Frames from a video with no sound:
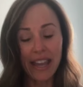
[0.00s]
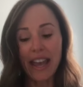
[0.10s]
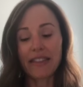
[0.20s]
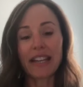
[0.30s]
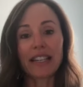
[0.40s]

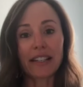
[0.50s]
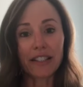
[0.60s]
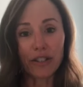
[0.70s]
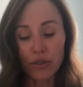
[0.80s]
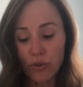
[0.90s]
They test the
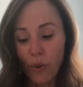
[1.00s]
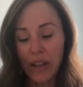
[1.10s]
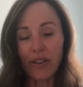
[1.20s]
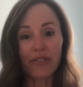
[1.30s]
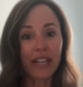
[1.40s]

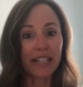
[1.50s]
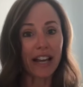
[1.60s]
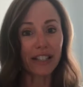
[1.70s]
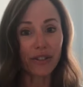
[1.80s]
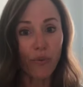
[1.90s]
soil, they
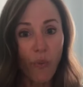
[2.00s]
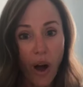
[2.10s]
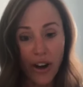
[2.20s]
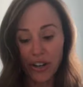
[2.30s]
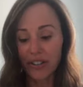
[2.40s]
test the
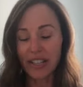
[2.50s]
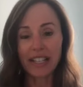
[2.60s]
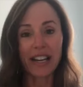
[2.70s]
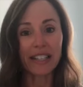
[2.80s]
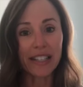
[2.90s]
water, they
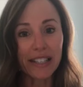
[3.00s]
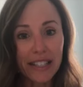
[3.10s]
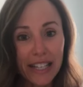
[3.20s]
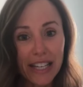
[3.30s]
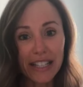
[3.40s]
test the
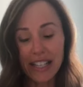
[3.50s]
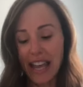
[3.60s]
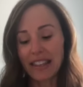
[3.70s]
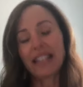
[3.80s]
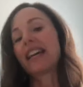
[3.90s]
seeds,
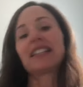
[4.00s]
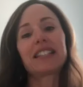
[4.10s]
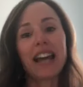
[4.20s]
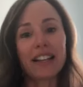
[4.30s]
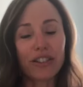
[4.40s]
they test it
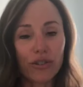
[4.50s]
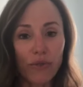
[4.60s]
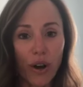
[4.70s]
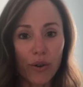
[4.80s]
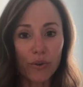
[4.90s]
as it
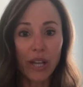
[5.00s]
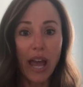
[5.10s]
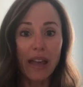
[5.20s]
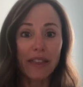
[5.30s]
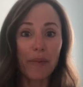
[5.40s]
grows,
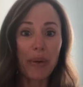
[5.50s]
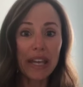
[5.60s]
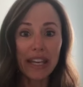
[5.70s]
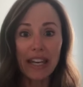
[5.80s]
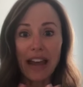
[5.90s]
they pick
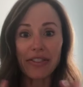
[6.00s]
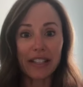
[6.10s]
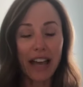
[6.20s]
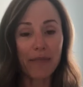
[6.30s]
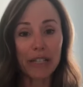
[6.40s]
it at the
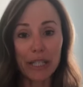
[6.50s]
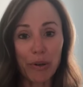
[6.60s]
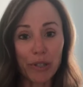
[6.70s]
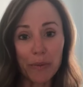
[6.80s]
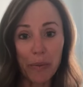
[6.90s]
time it's
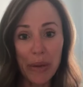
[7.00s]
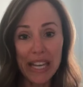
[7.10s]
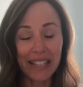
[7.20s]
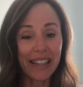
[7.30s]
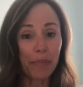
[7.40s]
supposed to be
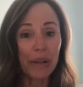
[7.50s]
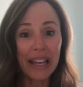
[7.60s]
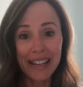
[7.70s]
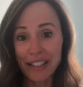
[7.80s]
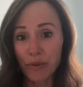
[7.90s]
picked, they
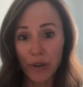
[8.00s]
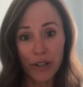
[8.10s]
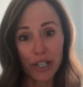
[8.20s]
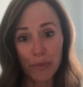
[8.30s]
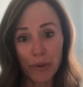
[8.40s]
plant it where it
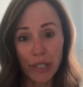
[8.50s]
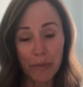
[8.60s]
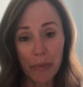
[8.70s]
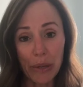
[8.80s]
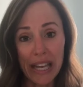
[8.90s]
is supposed to be
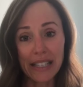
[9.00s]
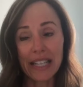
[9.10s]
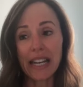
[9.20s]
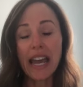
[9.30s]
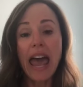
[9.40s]
planted,
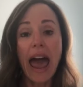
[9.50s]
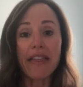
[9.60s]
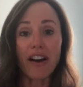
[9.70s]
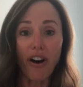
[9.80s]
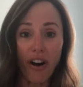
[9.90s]
and
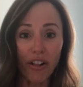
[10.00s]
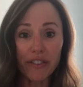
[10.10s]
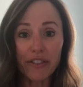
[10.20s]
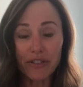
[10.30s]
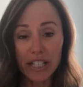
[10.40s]
all of
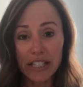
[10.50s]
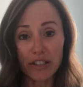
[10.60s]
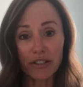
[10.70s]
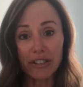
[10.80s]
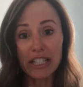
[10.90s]
their
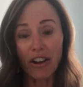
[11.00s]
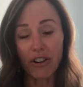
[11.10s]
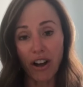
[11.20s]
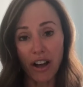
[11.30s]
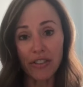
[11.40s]
distilleries are
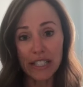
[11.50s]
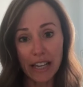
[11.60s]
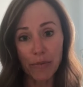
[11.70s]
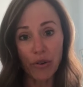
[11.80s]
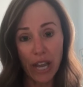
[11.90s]
on the same
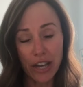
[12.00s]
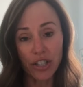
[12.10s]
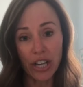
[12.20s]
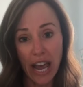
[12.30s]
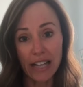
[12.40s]

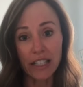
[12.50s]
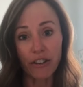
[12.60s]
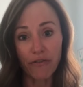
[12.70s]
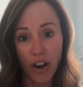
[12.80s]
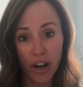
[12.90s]
location as their
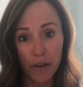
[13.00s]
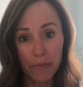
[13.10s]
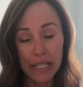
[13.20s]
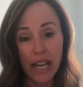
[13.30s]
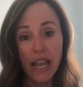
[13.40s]

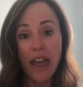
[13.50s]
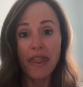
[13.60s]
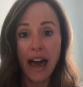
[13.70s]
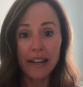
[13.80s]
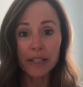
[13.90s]
farms.
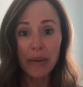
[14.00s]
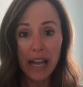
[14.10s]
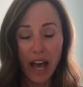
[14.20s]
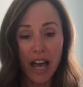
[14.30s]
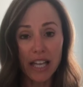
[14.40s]
That is
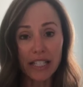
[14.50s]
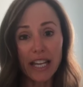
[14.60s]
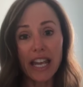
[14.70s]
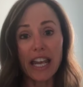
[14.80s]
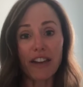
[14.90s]
because
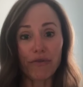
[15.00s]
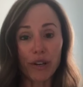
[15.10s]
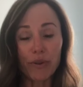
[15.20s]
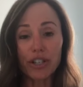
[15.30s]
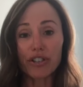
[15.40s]
if we
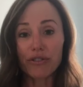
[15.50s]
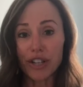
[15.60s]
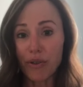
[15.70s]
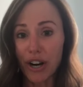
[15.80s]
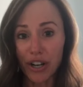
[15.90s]
were to grow
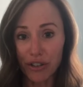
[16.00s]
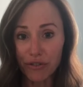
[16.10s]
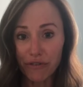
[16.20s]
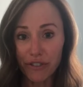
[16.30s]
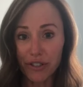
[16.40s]
our own
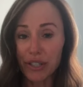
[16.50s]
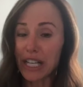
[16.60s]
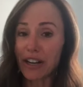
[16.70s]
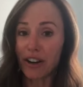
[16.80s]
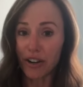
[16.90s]
food in
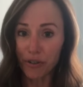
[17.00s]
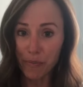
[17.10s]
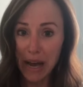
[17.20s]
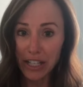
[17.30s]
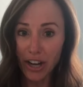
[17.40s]
our own
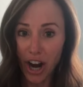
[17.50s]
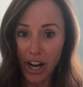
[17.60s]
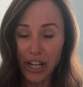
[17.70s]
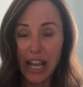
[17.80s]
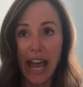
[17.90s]

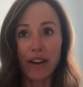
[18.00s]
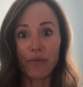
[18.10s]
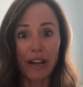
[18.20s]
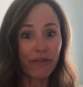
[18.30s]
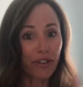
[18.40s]
backyard and
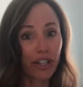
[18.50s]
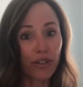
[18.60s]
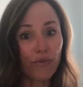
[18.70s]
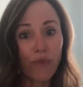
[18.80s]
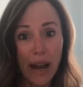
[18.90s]
wait for it to
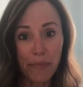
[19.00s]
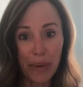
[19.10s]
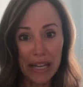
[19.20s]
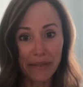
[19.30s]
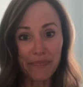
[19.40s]

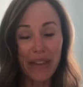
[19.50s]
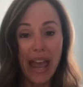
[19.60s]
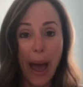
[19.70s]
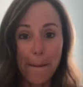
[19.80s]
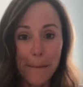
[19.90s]
ripen
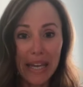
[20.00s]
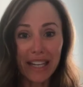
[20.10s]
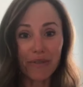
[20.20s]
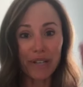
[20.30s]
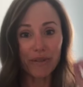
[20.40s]
and pick
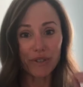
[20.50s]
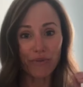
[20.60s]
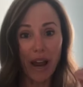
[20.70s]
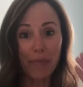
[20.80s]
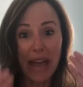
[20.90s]
it when it was
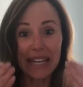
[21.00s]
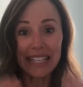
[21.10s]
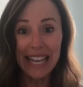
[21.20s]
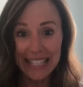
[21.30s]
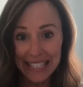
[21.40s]
ripe and
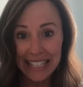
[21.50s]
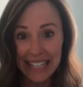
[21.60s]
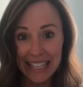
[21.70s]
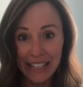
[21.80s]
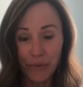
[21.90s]
eat
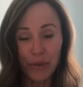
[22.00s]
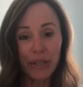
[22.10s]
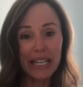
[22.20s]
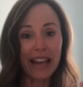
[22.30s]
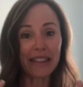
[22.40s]
it, we would
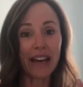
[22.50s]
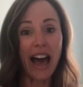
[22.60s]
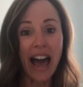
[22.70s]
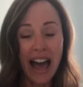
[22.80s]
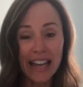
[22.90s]
get the
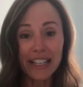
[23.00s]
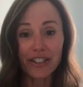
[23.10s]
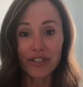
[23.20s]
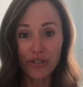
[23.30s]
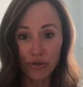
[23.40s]
highest
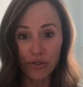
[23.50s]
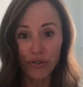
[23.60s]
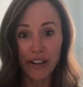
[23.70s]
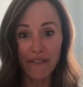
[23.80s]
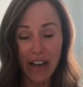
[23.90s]

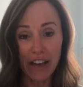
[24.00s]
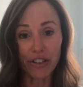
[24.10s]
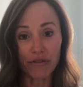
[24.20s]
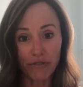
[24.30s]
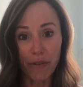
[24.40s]
nutrient value
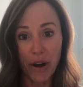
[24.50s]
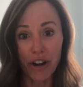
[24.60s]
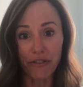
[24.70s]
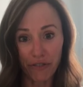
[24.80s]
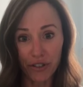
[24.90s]
from our
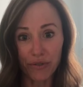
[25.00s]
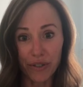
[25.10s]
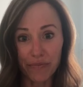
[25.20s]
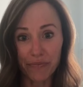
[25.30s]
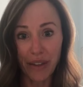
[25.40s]
food.
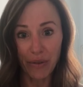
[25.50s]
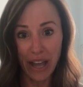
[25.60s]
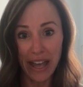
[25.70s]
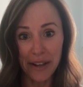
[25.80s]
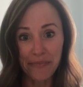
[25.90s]

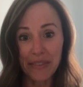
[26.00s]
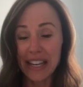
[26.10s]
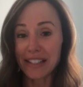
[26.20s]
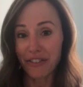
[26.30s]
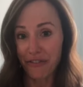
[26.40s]
Okay?
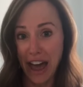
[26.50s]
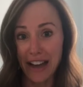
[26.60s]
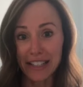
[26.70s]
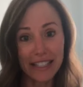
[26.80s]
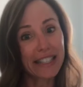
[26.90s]
It's a fact.
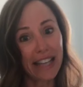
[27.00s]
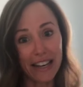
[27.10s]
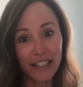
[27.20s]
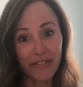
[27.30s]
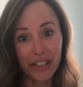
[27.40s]
It's
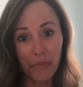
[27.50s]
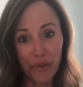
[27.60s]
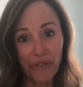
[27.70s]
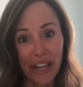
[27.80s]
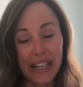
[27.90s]
scientifically
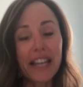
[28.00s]
proven.